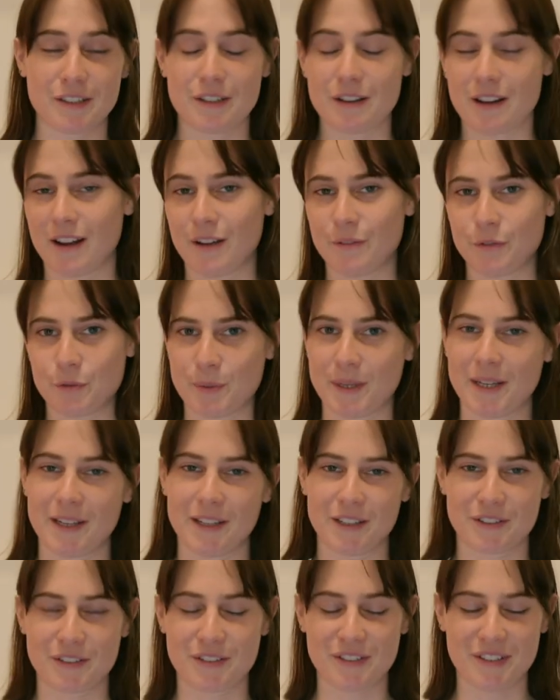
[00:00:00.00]
not have to pay
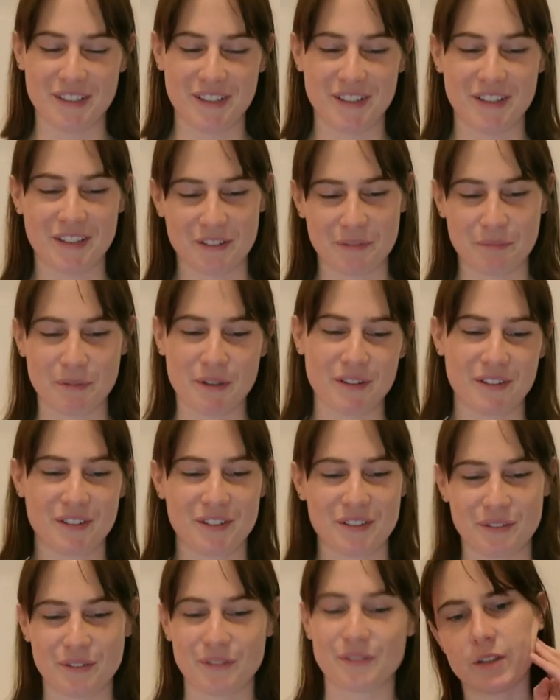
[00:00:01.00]
electricity next month.
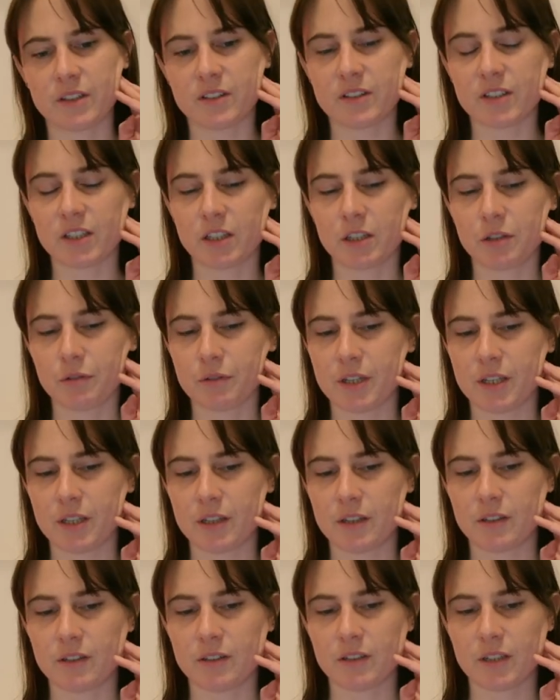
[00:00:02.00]
So this
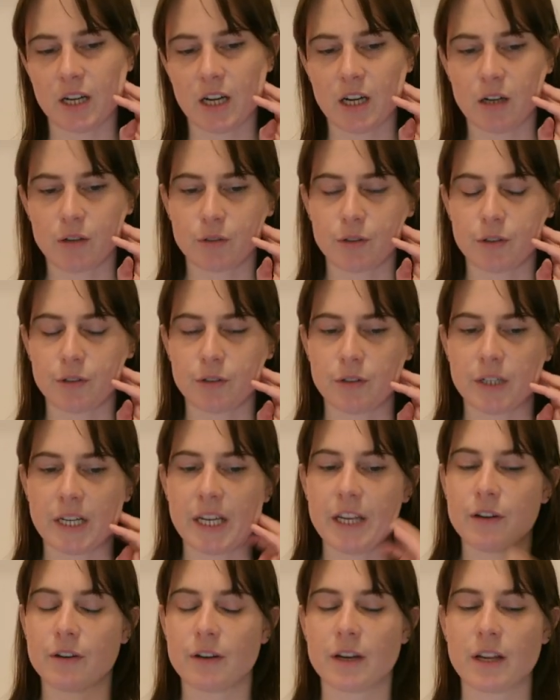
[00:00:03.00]
included our
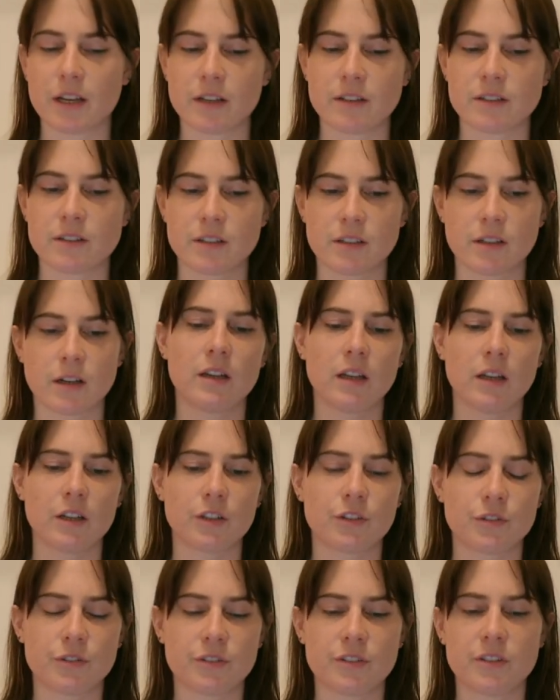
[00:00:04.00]
internet,
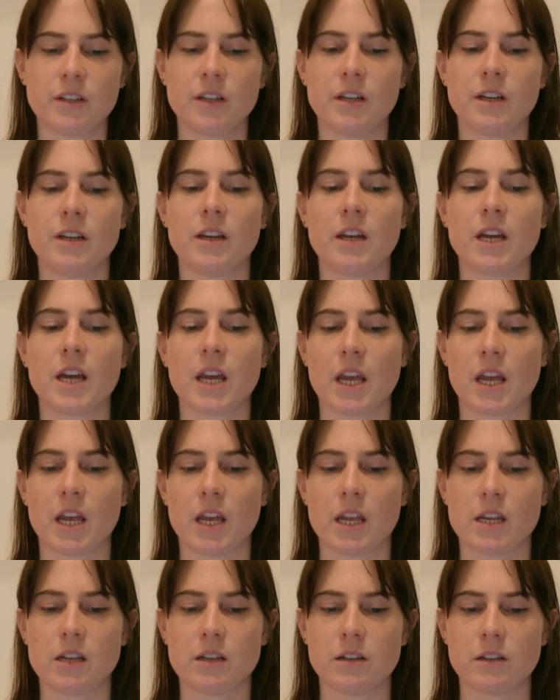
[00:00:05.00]
electricity,
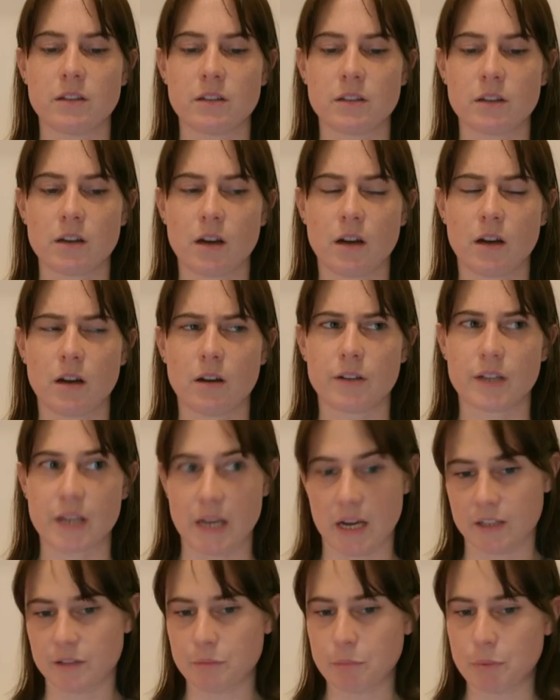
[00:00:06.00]
and
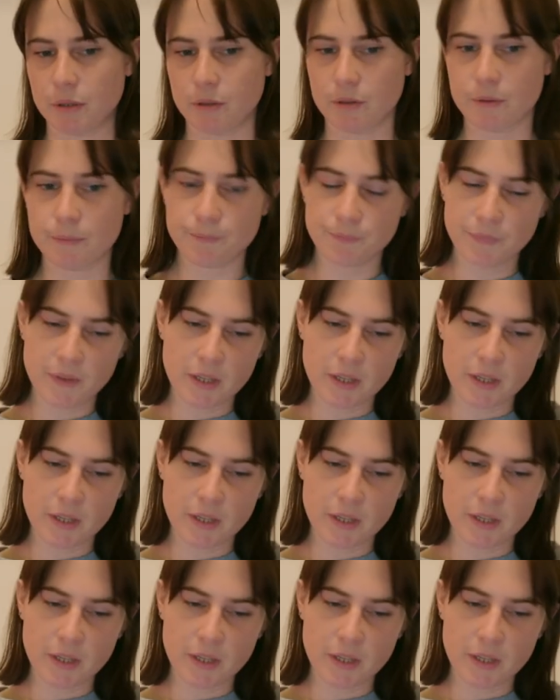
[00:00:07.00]
gas bill.